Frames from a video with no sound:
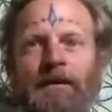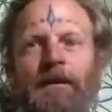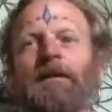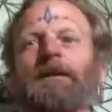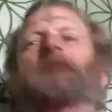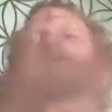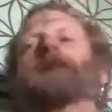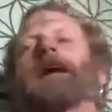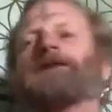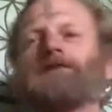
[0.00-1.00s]
that's
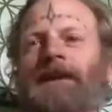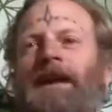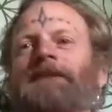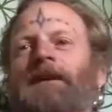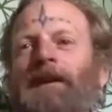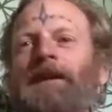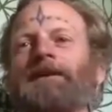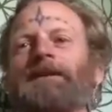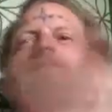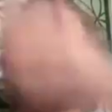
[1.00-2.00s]
actually antithetical
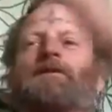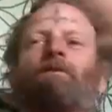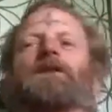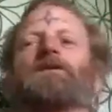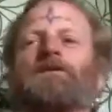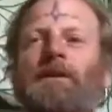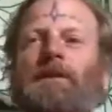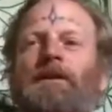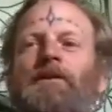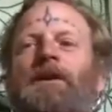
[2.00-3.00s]
to what you should be
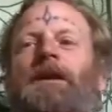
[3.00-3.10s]
doing,